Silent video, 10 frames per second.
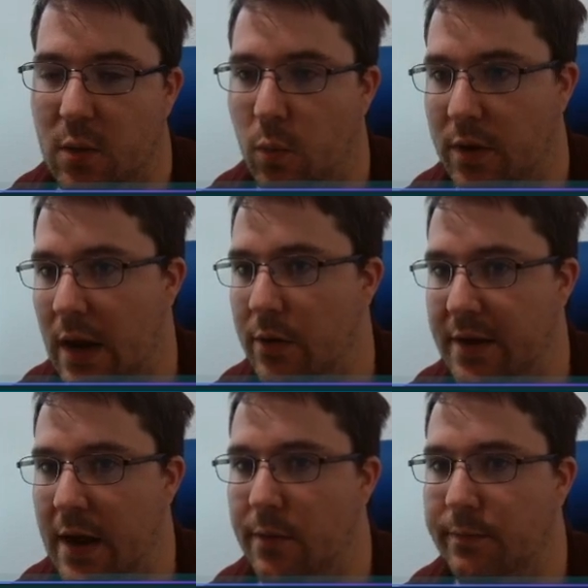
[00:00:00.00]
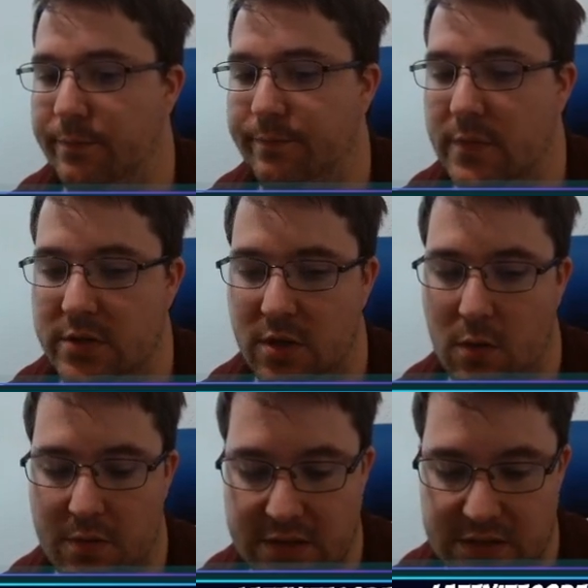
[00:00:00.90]
and we're now down.
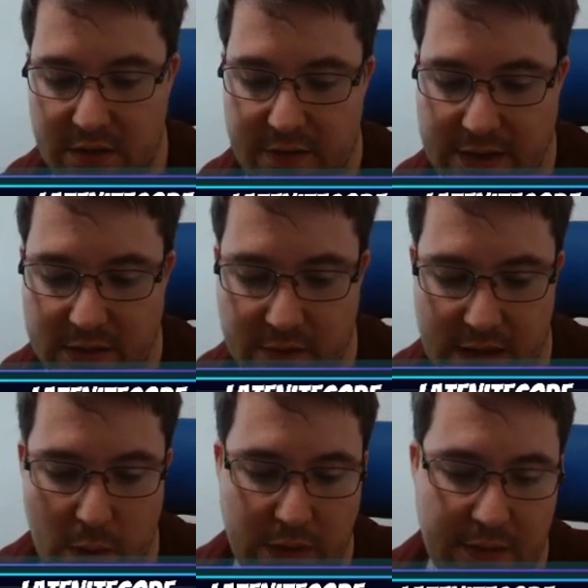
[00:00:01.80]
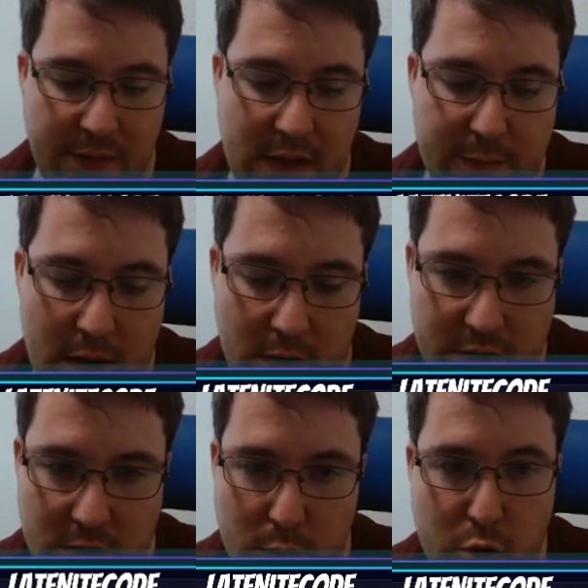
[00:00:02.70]
So this is effectively how we can think about our
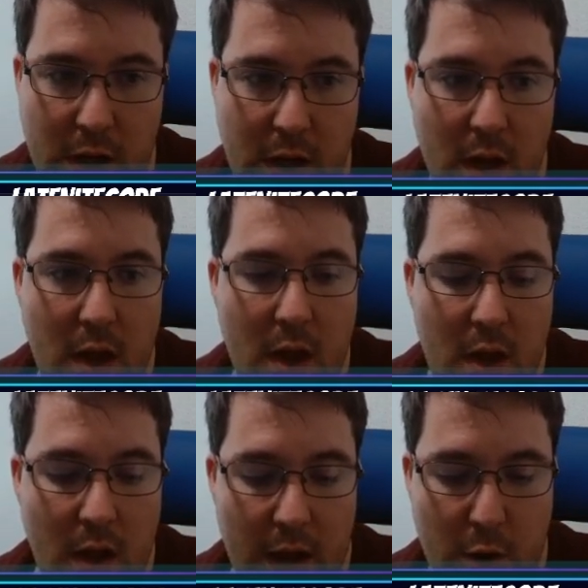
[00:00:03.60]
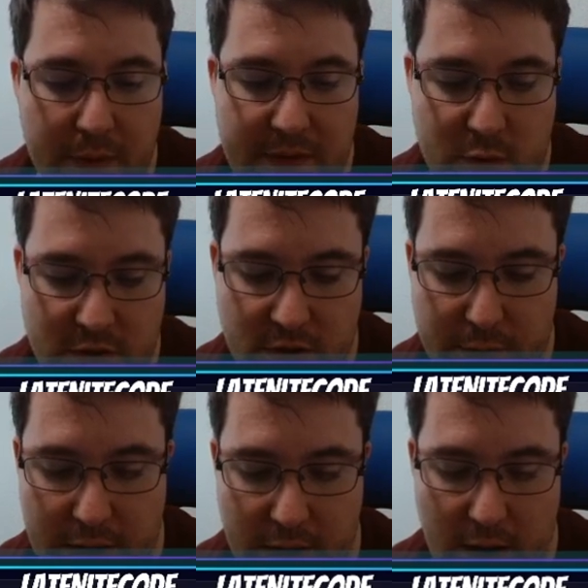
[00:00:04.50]
solution. I hope that this was a little
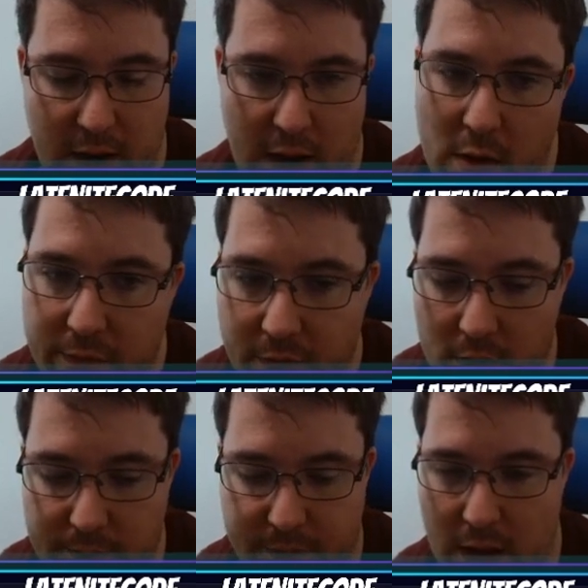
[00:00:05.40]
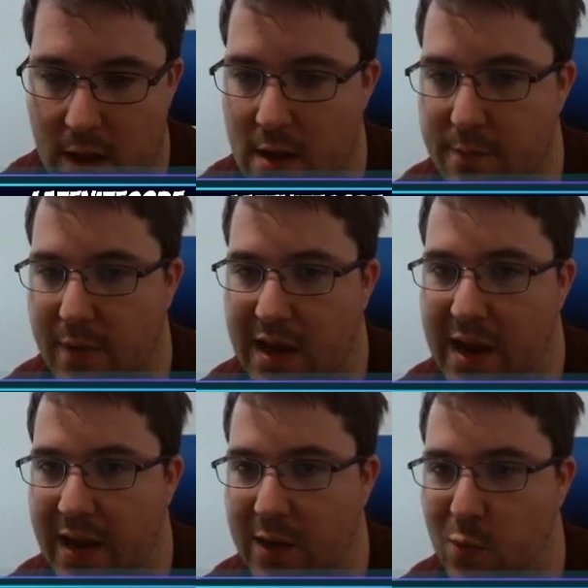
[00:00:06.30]
bit helpful.
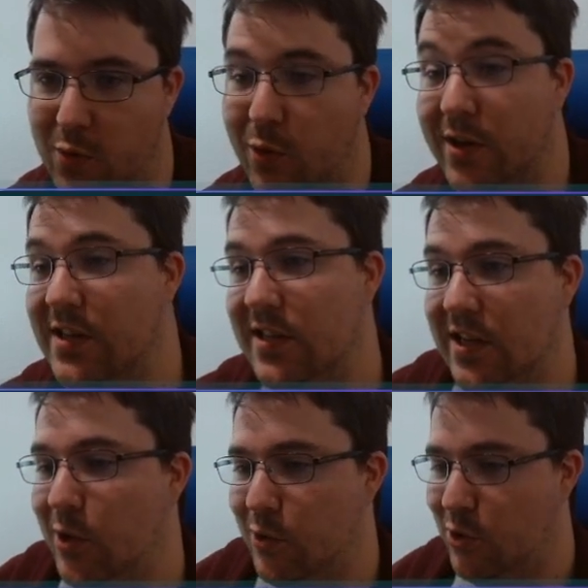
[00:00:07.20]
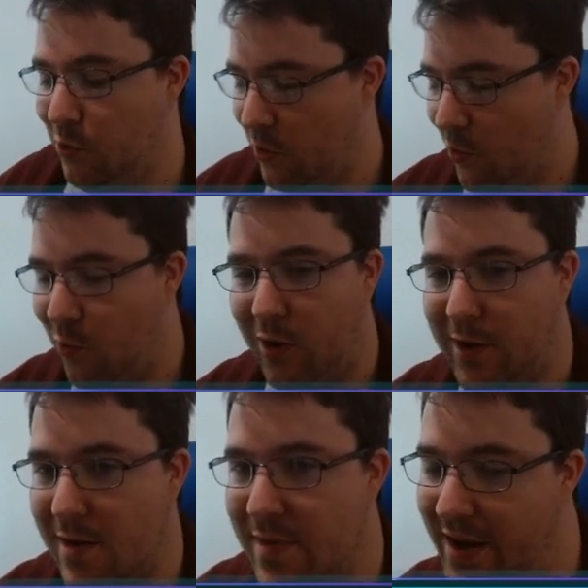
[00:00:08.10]
I will continue to work
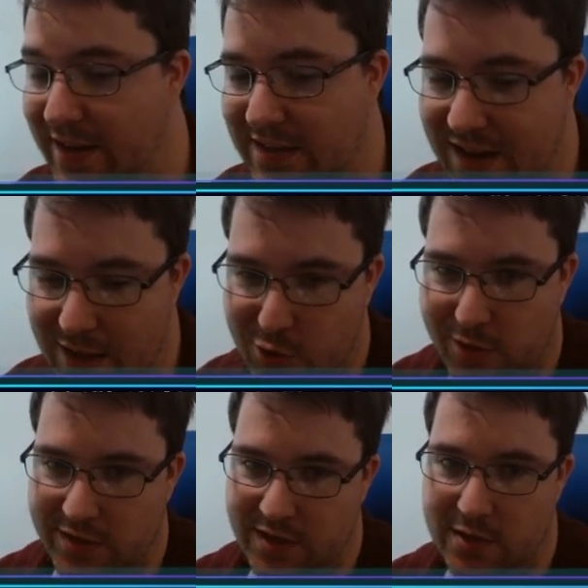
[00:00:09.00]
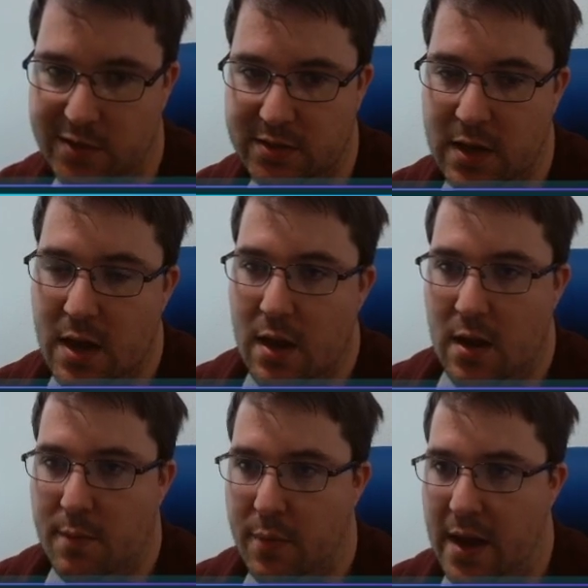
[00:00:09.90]
on my Scala draw skills,
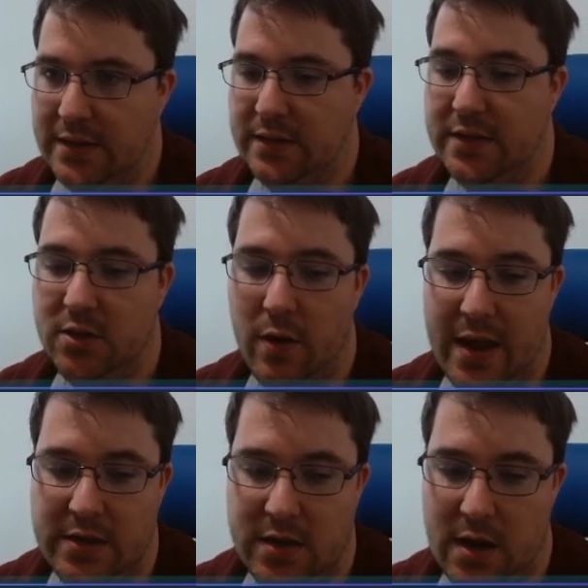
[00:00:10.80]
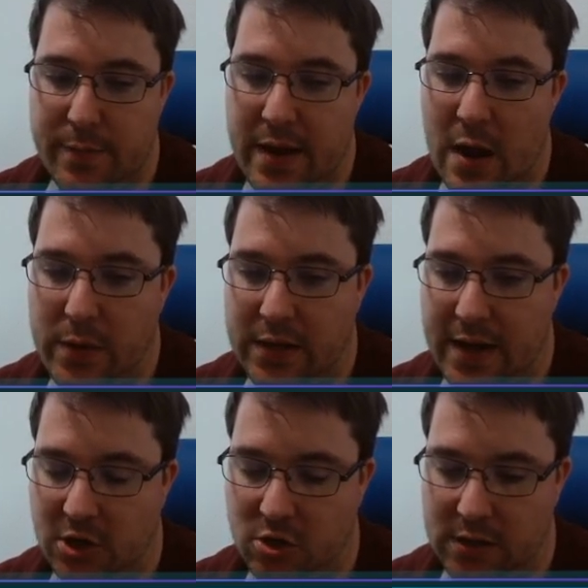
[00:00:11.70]
but let's go ahead and talk about how we can
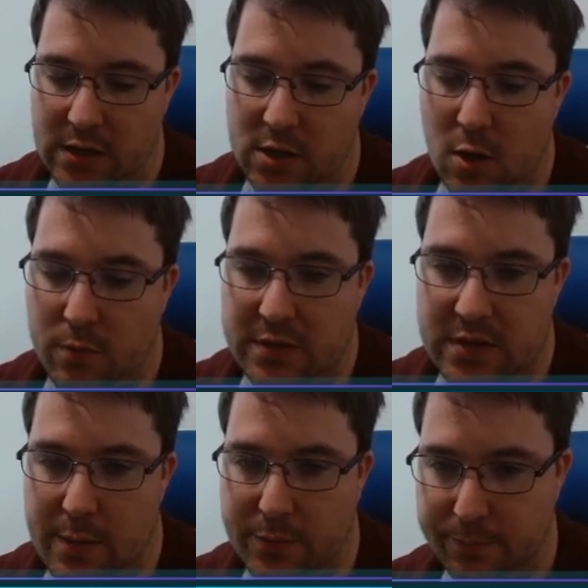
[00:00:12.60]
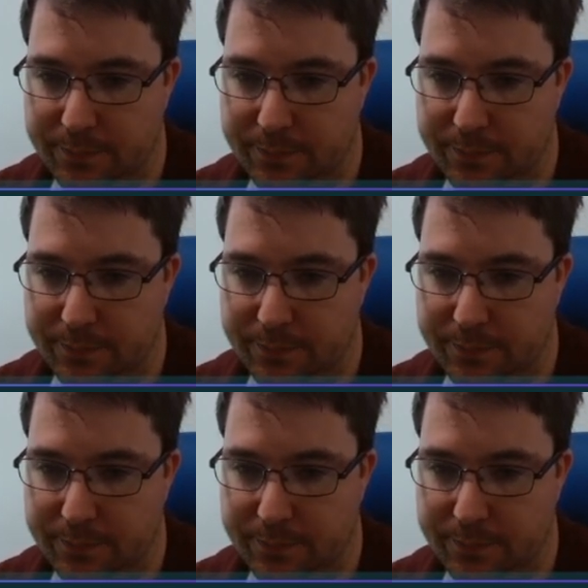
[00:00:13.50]
actually code this up.